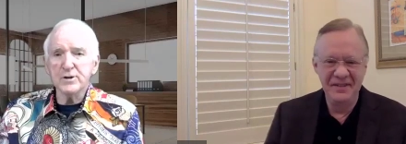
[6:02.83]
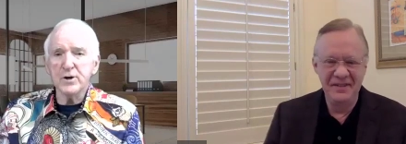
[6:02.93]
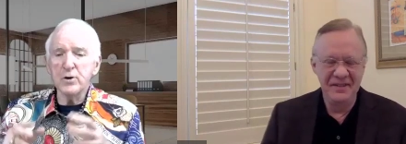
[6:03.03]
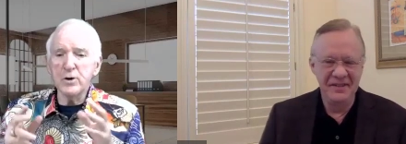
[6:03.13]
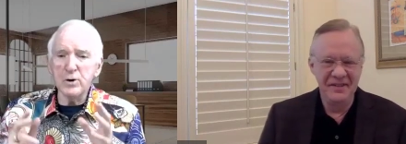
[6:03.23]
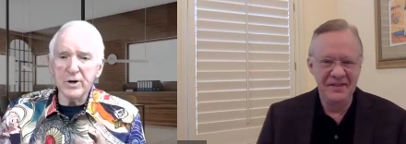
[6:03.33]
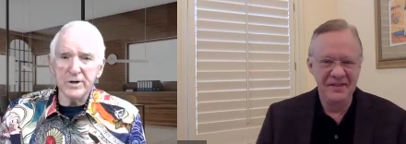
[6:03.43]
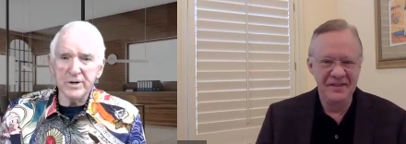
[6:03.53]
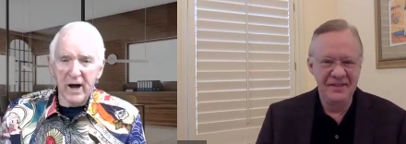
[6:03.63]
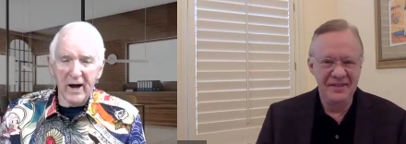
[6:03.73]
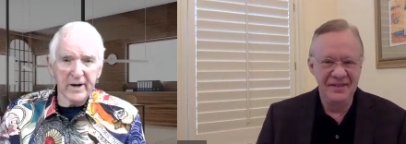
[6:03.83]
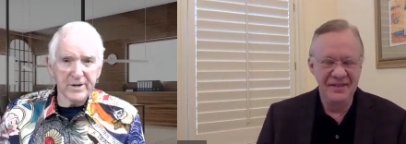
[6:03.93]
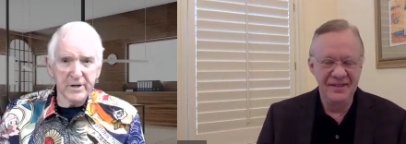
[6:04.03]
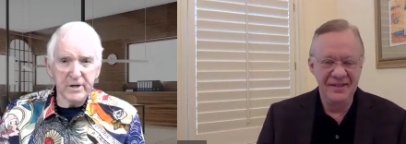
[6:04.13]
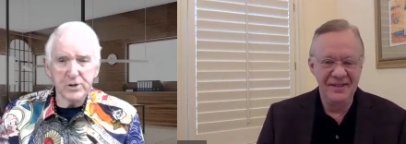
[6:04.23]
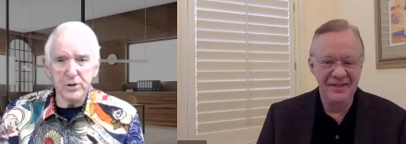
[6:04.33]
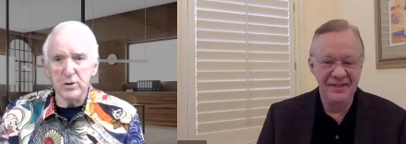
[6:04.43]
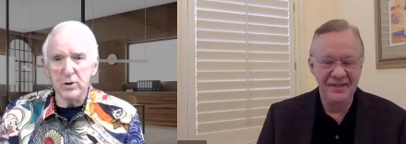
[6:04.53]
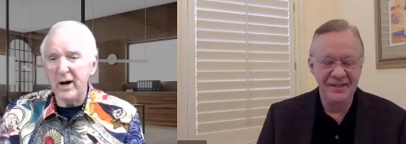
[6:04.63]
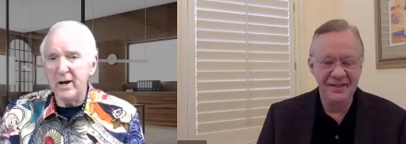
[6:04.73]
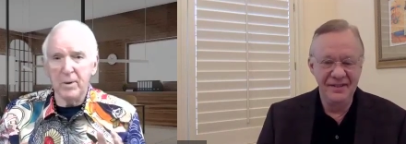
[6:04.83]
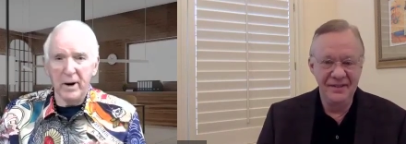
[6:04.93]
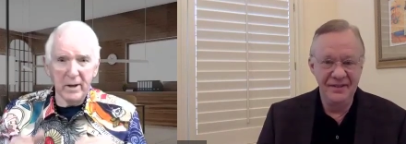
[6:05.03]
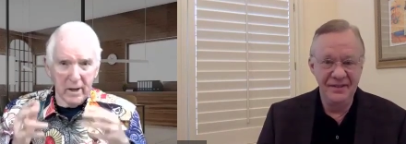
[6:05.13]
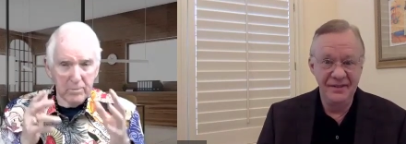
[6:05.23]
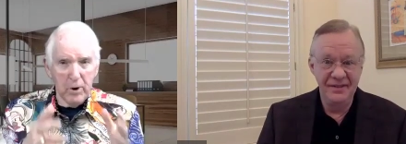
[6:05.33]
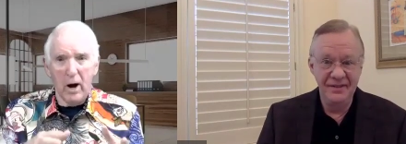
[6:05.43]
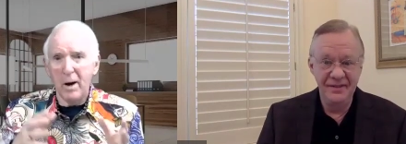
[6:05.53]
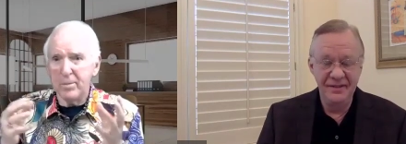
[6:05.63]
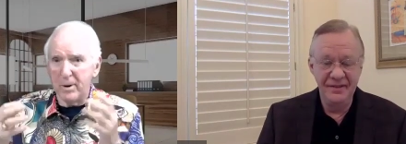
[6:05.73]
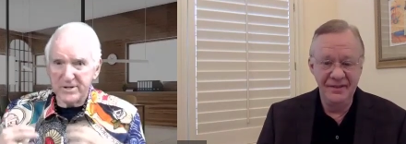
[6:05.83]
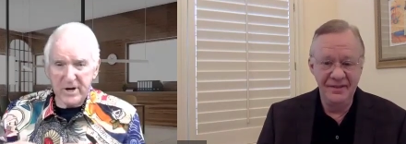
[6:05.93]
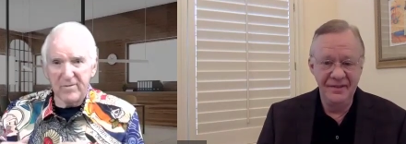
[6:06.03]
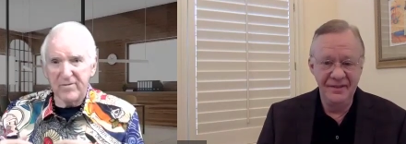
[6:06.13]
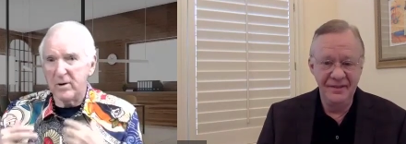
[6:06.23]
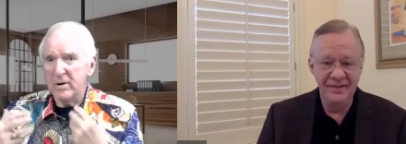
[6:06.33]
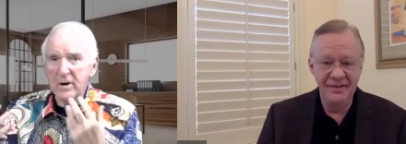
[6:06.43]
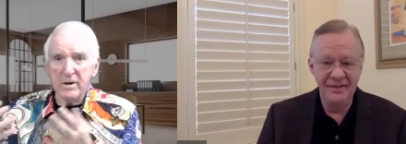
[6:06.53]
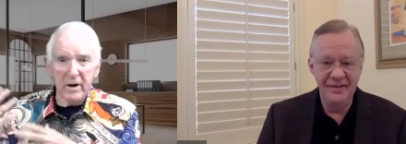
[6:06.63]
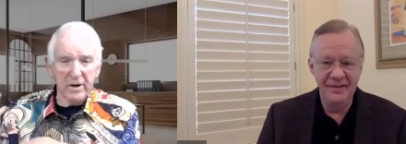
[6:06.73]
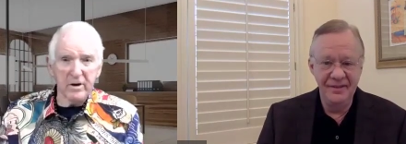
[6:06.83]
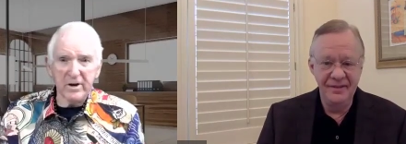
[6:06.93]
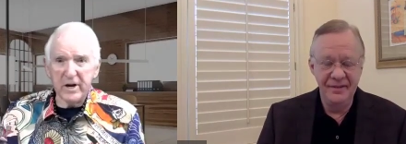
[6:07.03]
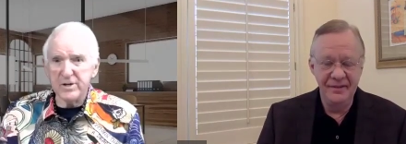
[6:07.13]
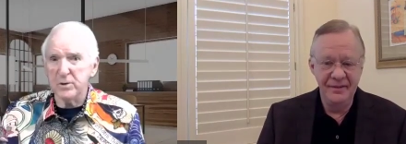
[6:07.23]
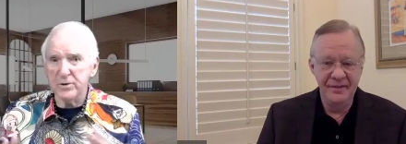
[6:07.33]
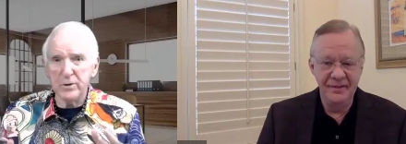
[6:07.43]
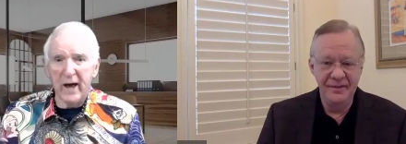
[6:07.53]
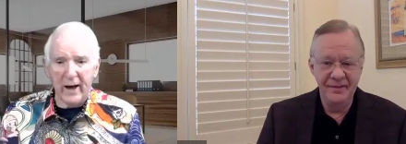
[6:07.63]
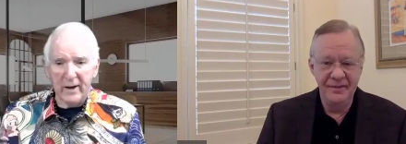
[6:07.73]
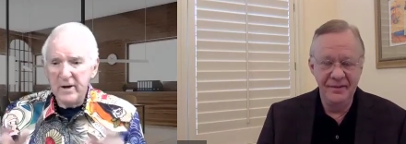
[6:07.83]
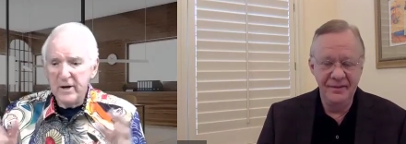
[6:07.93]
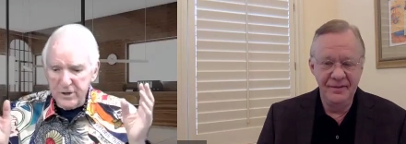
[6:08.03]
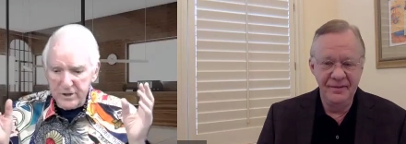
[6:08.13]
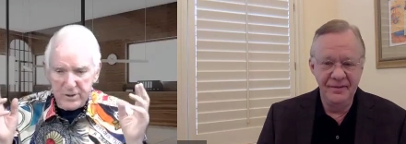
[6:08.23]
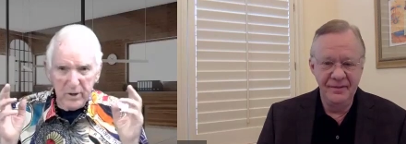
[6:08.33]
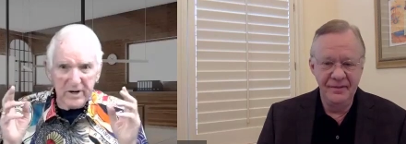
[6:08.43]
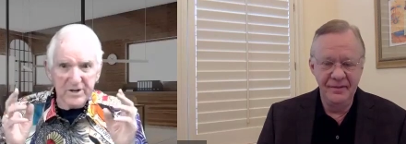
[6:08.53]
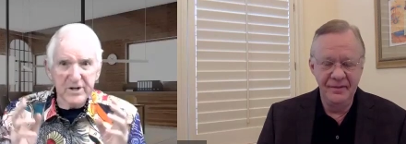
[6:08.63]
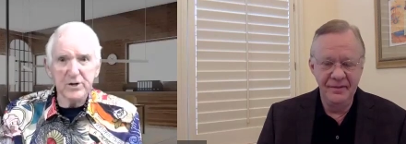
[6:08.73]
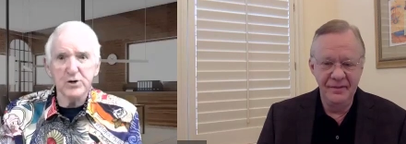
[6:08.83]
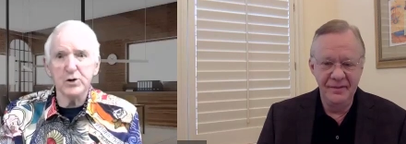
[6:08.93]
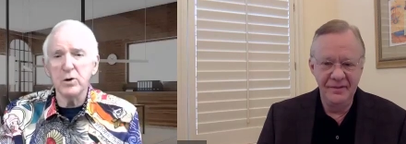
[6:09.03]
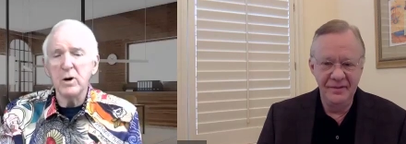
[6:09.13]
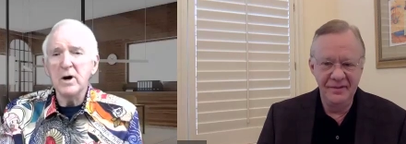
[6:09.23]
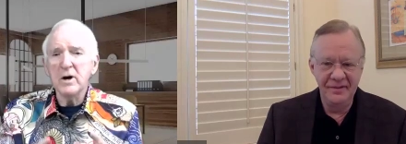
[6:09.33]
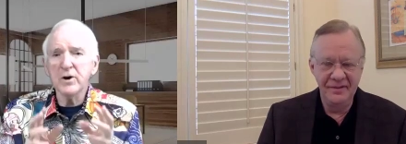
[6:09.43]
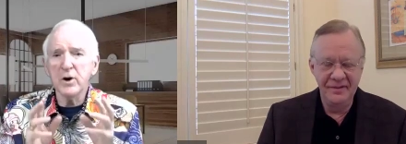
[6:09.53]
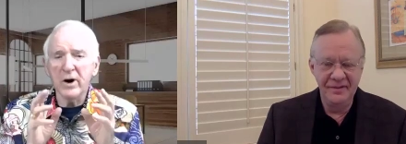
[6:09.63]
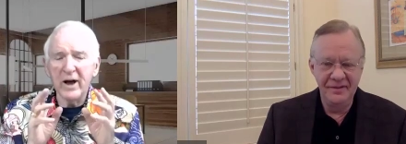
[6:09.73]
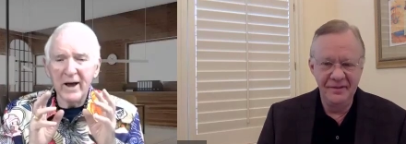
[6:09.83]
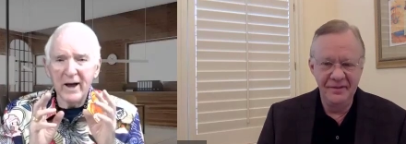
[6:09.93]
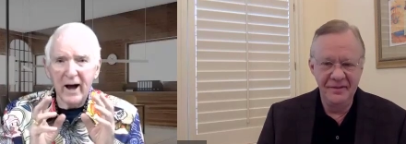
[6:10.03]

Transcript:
Speaker 1: So I can teach you, anybody like Bob, myself, or you got your kids who will do that. Just, we can teach you to go to,